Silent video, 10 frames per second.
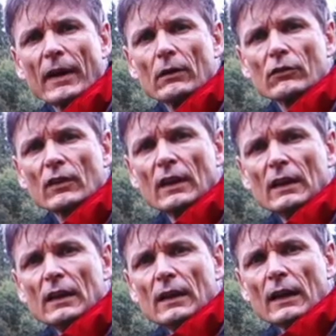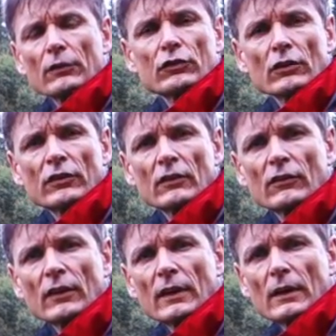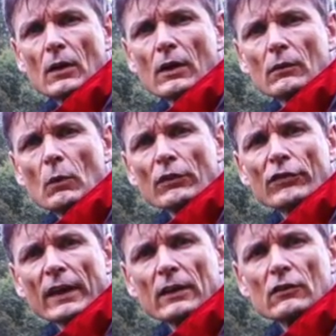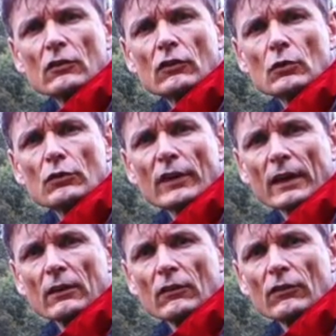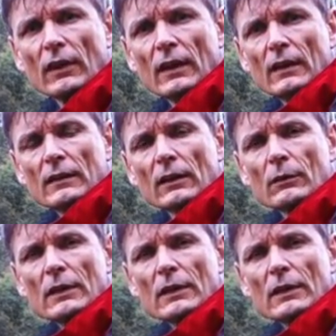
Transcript: about. And I shot at uh, one second and two seconds. Now